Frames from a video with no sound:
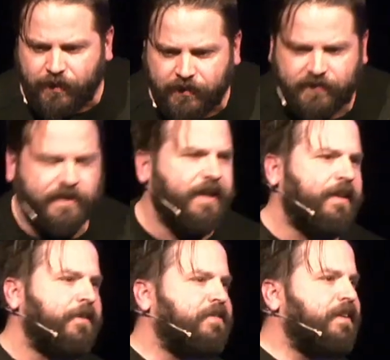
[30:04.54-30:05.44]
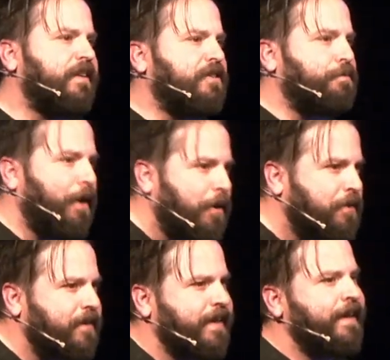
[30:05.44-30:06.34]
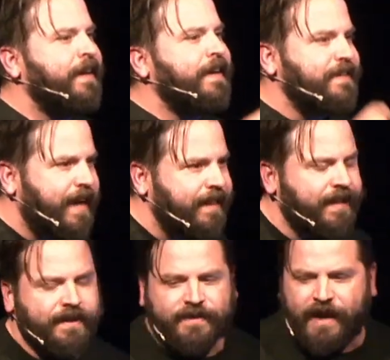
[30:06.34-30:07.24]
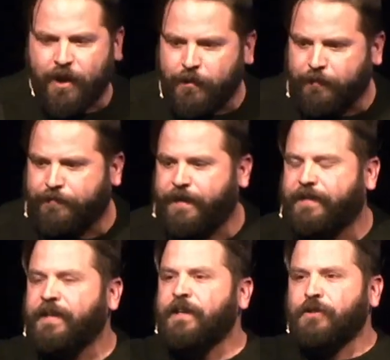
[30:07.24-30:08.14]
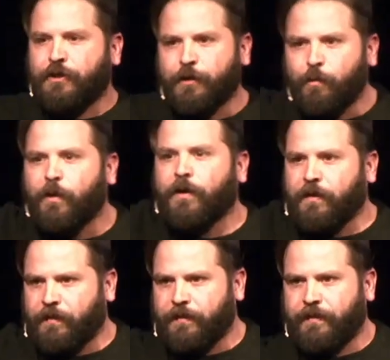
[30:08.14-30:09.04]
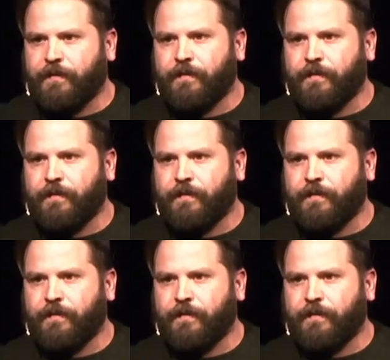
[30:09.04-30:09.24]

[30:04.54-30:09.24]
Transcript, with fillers: to ourselves and exposing death as counterfeit to the world.